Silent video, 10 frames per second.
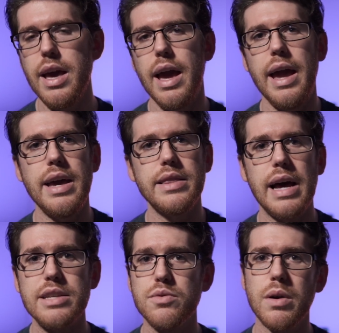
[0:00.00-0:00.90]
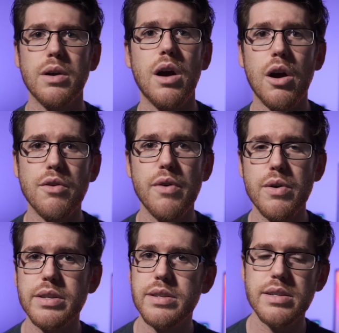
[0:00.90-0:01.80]
and that's where our
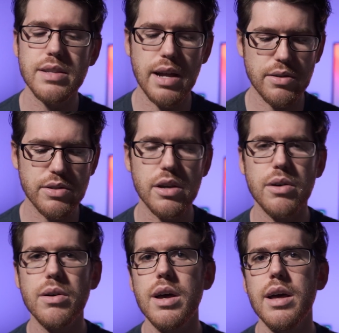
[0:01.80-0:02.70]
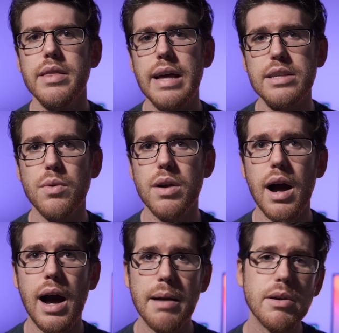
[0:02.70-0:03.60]
focus is now. So that's where
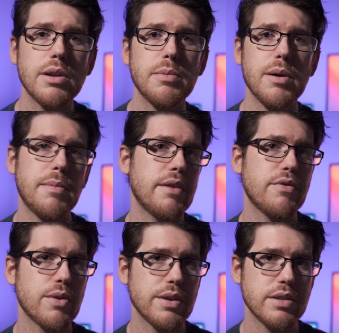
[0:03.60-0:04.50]
I'm going to put my focus